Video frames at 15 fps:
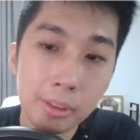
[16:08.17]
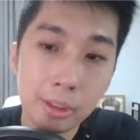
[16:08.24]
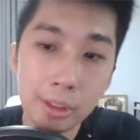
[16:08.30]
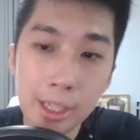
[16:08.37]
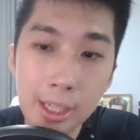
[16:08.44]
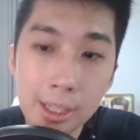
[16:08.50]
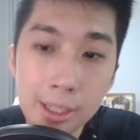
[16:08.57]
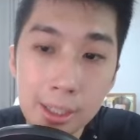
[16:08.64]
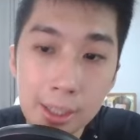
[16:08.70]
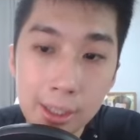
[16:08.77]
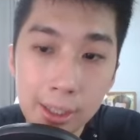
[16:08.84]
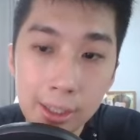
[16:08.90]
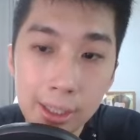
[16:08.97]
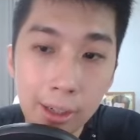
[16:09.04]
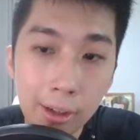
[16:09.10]
Okay.
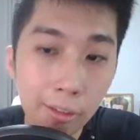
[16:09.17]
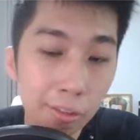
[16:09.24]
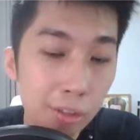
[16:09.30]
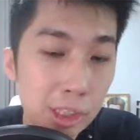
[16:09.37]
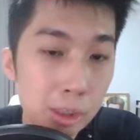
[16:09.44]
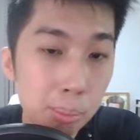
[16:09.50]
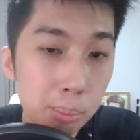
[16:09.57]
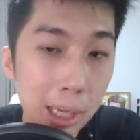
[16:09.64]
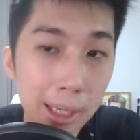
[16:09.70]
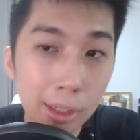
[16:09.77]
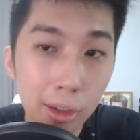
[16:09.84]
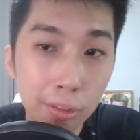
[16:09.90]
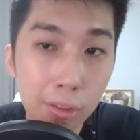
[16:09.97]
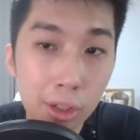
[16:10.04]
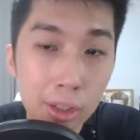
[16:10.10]
Now, first part,
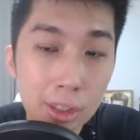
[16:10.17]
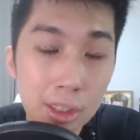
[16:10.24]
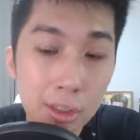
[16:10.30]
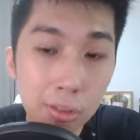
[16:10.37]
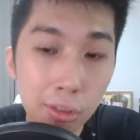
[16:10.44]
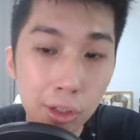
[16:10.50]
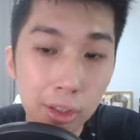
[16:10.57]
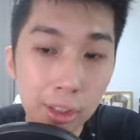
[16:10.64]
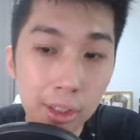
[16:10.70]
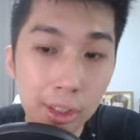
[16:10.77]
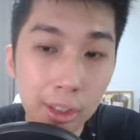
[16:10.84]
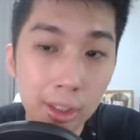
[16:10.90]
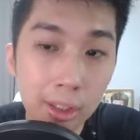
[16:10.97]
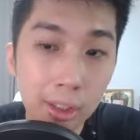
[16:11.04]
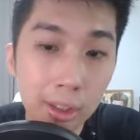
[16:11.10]
of course, for
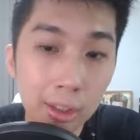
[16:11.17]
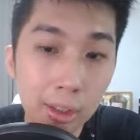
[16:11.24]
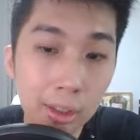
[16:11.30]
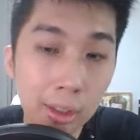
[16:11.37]
the